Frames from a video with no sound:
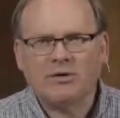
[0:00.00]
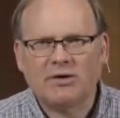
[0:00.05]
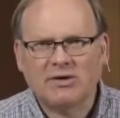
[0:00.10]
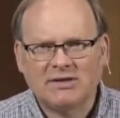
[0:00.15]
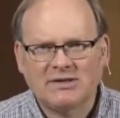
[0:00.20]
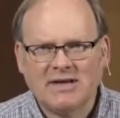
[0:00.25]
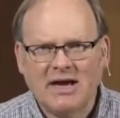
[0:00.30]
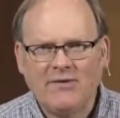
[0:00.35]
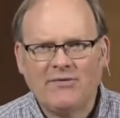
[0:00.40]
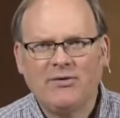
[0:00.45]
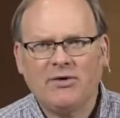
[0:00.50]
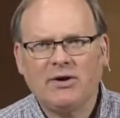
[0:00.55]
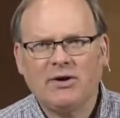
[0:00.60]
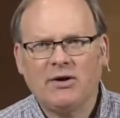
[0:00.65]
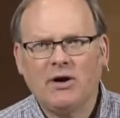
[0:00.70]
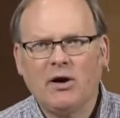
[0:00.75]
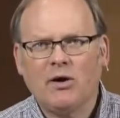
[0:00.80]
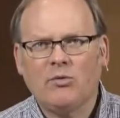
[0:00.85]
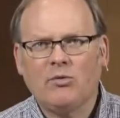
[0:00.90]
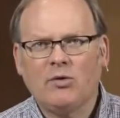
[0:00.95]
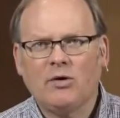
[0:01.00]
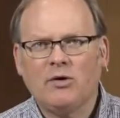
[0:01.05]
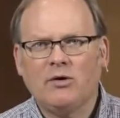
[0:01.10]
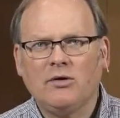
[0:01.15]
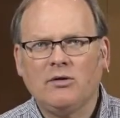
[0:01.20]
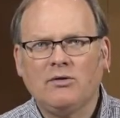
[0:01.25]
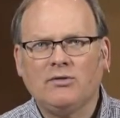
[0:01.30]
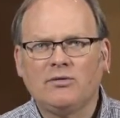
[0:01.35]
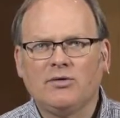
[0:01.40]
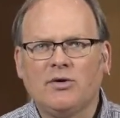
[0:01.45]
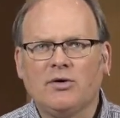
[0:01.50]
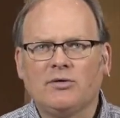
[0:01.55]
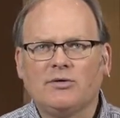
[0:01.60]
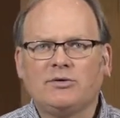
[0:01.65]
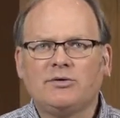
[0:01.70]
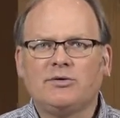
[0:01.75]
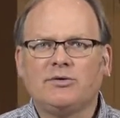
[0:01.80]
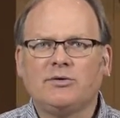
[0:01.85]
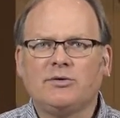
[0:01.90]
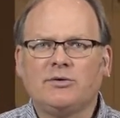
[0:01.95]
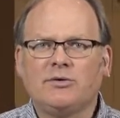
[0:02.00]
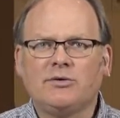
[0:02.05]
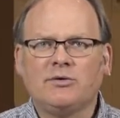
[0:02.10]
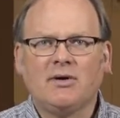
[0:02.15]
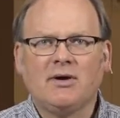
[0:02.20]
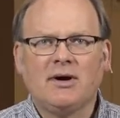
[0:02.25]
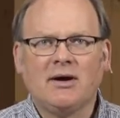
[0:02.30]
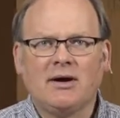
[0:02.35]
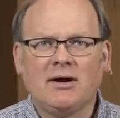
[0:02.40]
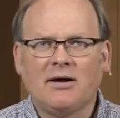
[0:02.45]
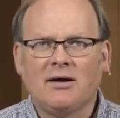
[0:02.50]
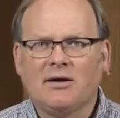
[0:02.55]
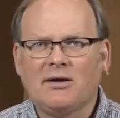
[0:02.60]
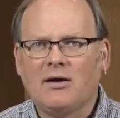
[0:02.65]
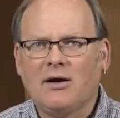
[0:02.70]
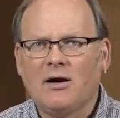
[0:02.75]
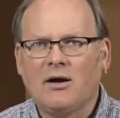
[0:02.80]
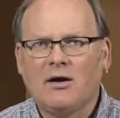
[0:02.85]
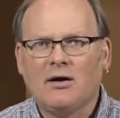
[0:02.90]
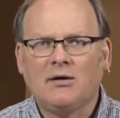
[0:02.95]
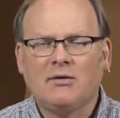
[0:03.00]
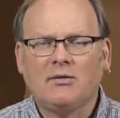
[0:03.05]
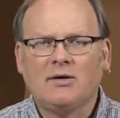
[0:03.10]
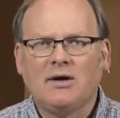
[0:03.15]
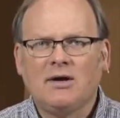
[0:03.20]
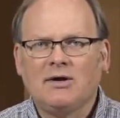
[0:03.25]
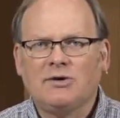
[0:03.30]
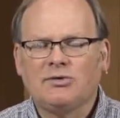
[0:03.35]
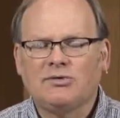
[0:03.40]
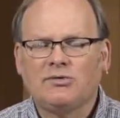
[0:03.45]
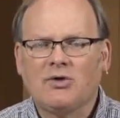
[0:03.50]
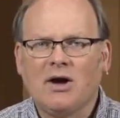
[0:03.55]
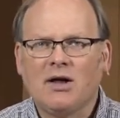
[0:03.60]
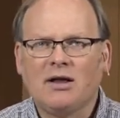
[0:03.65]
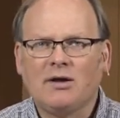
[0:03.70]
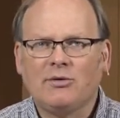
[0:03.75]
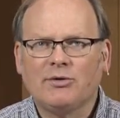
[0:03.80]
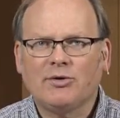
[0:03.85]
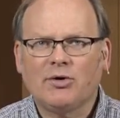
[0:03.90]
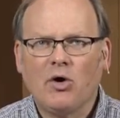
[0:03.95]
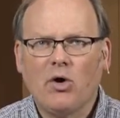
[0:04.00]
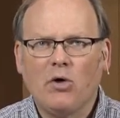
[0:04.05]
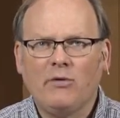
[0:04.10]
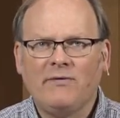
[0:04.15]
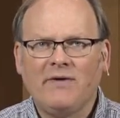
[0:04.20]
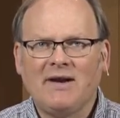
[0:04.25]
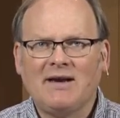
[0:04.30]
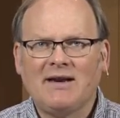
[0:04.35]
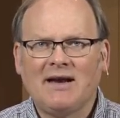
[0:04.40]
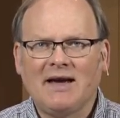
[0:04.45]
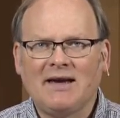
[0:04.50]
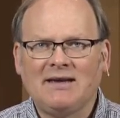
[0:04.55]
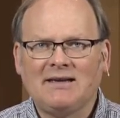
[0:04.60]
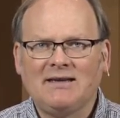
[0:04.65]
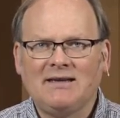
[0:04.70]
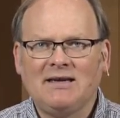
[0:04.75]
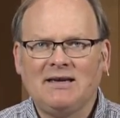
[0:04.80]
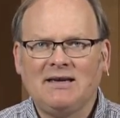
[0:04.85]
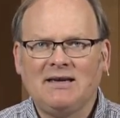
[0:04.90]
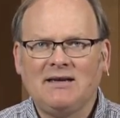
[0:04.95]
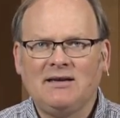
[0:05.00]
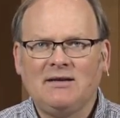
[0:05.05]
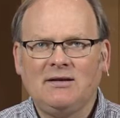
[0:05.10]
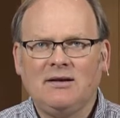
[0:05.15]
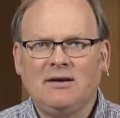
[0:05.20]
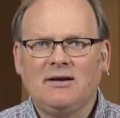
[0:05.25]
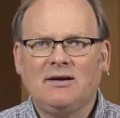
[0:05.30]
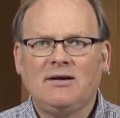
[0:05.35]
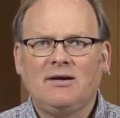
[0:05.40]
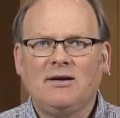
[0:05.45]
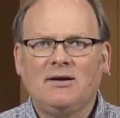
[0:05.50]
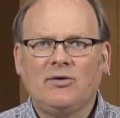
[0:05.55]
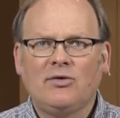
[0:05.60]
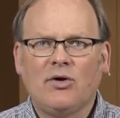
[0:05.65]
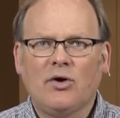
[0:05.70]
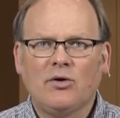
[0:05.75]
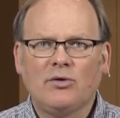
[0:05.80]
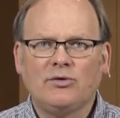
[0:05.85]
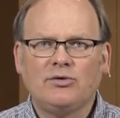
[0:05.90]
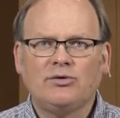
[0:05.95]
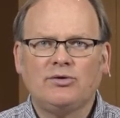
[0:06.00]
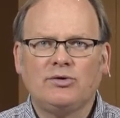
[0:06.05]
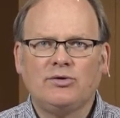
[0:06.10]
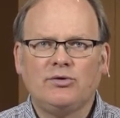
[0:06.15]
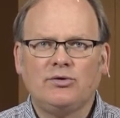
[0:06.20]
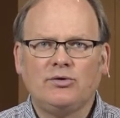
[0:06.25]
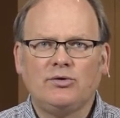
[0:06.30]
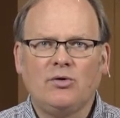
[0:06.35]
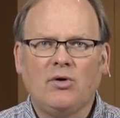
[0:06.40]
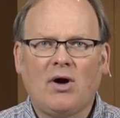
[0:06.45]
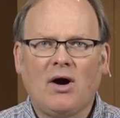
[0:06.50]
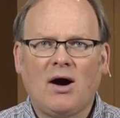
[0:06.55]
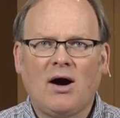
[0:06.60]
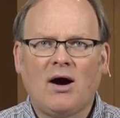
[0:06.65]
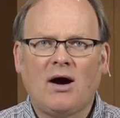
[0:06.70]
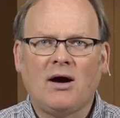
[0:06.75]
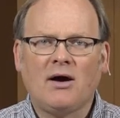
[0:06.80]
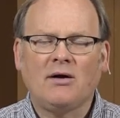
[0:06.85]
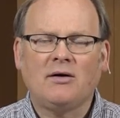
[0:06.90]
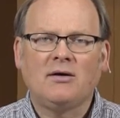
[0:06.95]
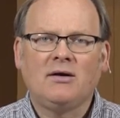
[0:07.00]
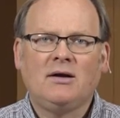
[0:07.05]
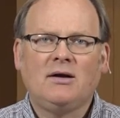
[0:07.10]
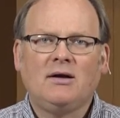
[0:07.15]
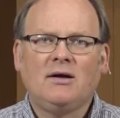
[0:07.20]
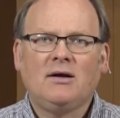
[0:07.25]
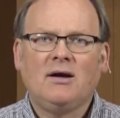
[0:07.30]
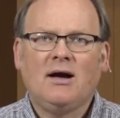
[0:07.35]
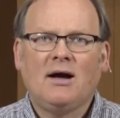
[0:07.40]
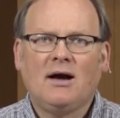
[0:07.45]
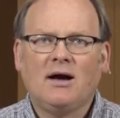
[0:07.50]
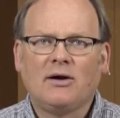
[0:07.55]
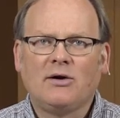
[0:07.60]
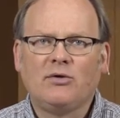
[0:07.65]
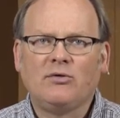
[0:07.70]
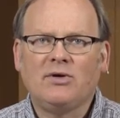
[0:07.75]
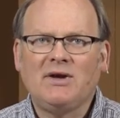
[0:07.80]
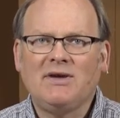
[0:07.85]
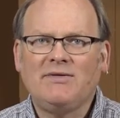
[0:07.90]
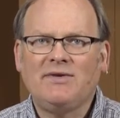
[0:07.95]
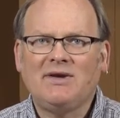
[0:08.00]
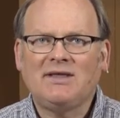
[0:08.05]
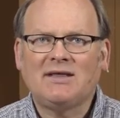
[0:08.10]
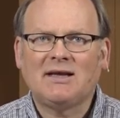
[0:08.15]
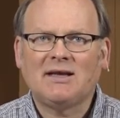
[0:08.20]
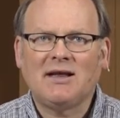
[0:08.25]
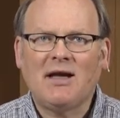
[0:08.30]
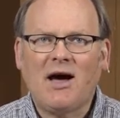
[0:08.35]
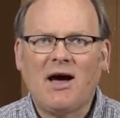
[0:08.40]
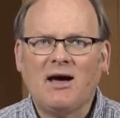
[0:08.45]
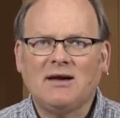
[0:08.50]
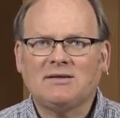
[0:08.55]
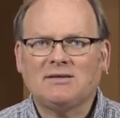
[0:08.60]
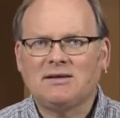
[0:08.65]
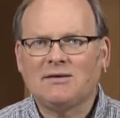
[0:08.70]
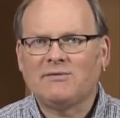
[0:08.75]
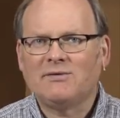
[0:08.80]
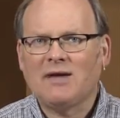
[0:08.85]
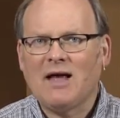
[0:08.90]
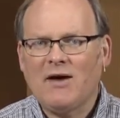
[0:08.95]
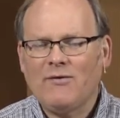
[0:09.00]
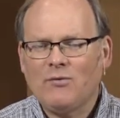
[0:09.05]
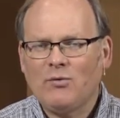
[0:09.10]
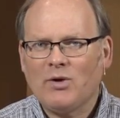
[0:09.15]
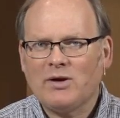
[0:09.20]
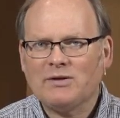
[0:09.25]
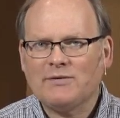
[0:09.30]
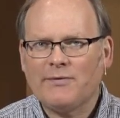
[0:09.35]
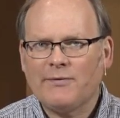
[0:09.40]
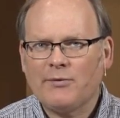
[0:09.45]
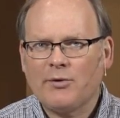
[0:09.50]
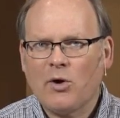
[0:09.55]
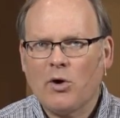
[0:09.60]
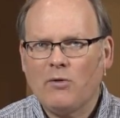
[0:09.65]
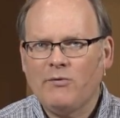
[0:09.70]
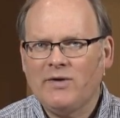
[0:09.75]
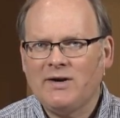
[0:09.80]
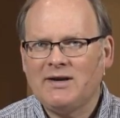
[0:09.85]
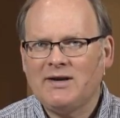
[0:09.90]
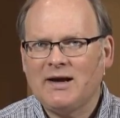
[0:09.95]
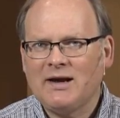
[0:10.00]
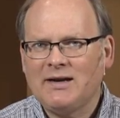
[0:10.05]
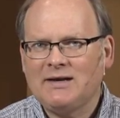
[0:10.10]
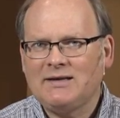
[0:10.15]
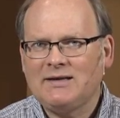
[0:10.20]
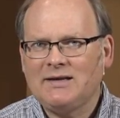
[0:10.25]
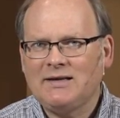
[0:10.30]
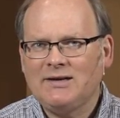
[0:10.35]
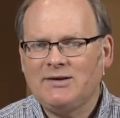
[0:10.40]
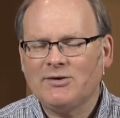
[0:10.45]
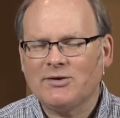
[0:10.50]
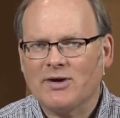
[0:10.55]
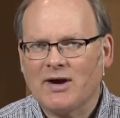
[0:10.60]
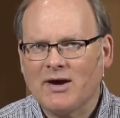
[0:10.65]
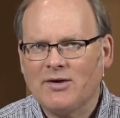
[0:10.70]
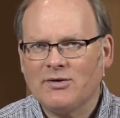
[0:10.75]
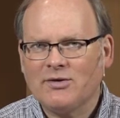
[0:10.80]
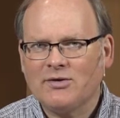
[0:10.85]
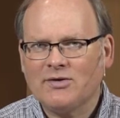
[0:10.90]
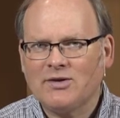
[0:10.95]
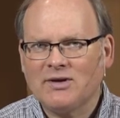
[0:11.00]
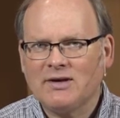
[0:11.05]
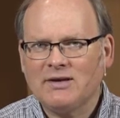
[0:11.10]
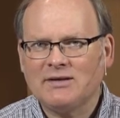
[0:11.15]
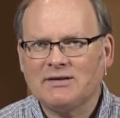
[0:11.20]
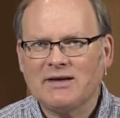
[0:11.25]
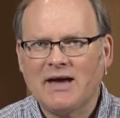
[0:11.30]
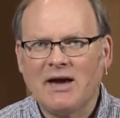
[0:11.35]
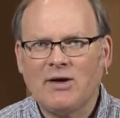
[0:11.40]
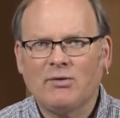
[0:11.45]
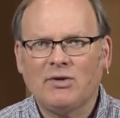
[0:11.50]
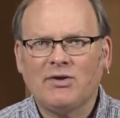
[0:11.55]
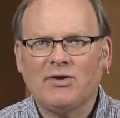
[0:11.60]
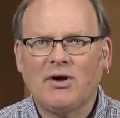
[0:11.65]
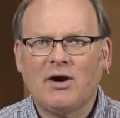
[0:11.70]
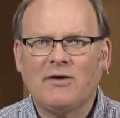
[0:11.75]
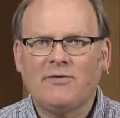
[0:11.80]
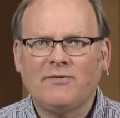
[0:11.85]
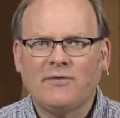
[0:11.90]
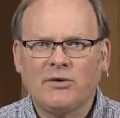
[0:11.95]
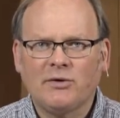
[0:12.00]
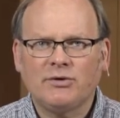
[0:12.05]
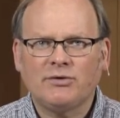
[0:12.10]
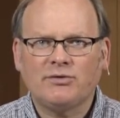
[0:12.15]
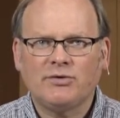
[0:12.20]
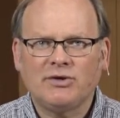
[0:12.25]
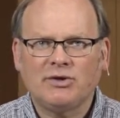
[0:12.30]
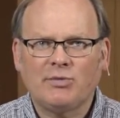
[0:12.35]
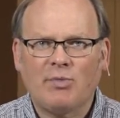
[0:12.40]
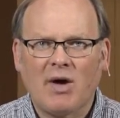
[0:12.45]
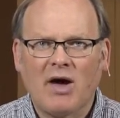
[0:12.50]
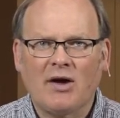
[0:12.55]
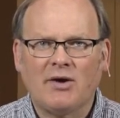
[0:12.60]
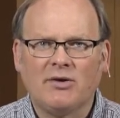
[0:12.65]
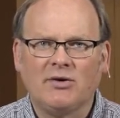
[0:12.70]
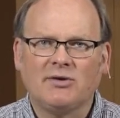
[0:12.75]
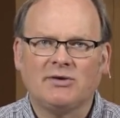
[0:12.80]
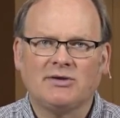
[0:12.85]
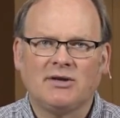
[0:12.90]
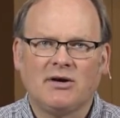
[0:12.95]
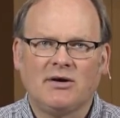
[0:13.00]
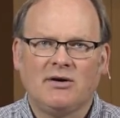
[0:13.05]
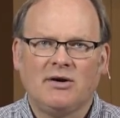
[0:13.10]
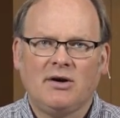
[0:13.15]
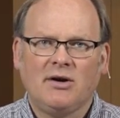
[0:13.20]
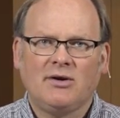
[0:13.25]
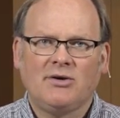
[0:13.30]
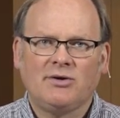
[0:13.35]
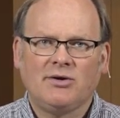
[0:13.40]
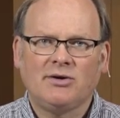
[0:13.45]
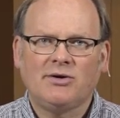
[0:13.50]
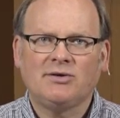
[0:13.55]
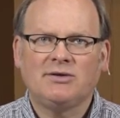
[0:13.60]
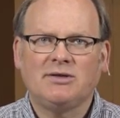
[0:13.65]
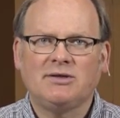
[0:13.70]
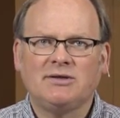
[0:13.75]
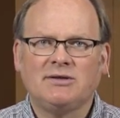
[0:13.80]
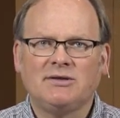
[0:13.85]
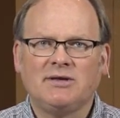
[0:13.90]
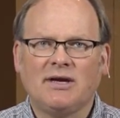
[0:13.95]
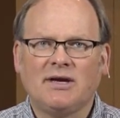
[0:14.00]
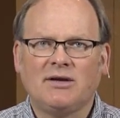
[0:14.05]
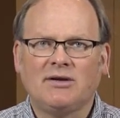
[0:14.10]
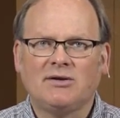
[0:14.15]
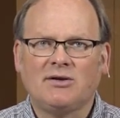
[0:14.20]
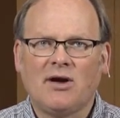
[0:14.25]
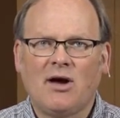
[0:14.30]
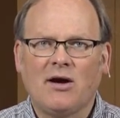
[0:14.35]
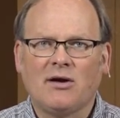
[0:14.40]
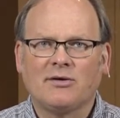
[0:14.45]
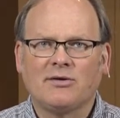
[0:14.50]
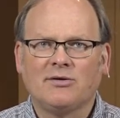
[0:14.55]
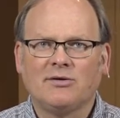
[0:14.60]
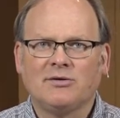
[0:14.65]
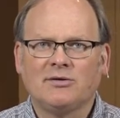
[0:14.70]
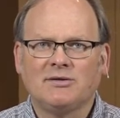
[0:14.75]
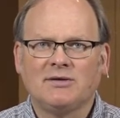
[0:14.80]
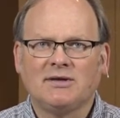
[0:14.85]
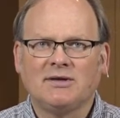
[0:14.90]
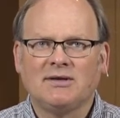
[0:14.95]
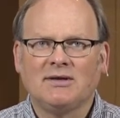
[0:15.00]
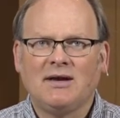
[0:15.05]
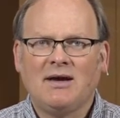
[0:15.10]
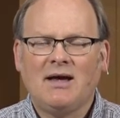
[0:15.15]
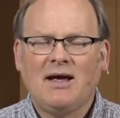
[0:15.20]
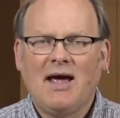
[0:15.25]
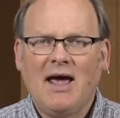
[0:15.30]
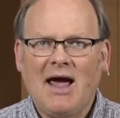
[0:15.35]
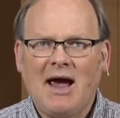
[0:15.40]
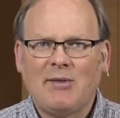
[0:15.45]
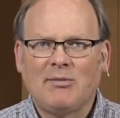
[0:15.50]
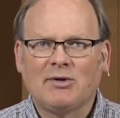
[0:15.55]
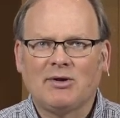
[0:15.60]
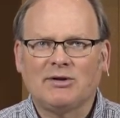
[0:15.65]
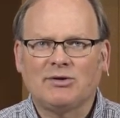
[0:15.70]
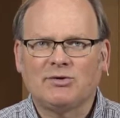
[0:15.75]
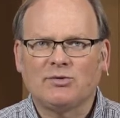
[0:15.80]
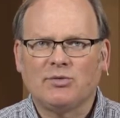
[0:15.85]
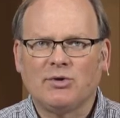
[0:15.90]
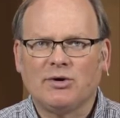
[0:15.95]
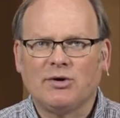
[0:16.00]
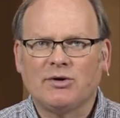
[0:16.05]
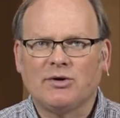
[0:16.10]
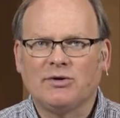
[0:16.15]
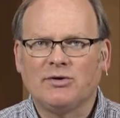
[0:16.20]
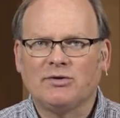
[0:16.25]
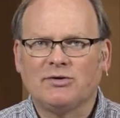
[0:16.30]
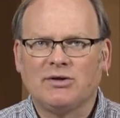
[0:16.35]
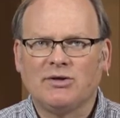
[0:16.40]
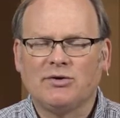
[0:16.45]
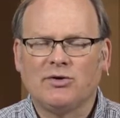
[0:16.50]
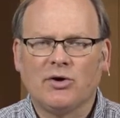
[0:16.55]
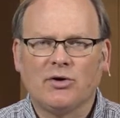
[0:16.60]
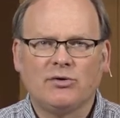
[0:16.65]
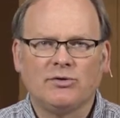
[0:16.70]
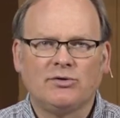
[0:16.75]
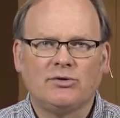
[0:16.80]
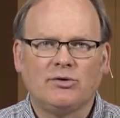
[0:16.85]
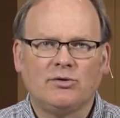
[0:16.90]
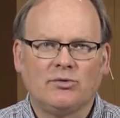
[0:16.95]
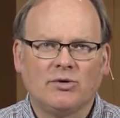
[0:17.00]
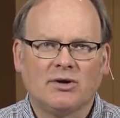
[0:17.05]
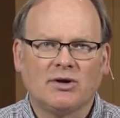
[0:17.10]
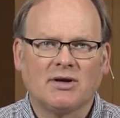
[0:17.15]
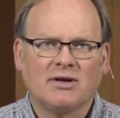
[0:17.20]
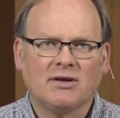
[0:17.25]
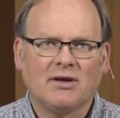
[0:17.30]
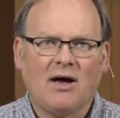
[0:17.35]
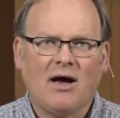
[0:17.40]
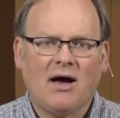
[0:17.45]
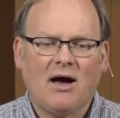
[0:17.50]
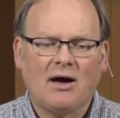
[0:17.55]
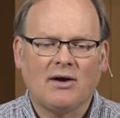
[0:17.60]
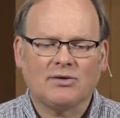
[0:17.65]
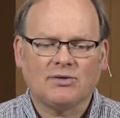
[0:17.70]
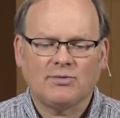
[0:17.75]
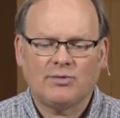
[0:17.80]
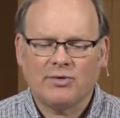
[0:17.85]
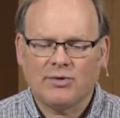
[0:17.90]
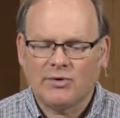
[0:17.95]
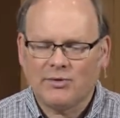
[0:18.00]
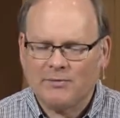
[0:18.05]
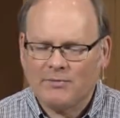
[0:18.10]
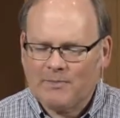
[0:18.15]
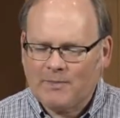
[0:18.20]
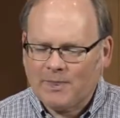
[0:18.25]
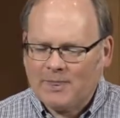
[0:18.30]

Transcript: are suffering in our world, those who are struggling with COVID-19, those who are grieving the loss of loved ones from COVID-19 or other things, and with our first responders, our nurses and doctors and ambulance workers and those who work in the hospital.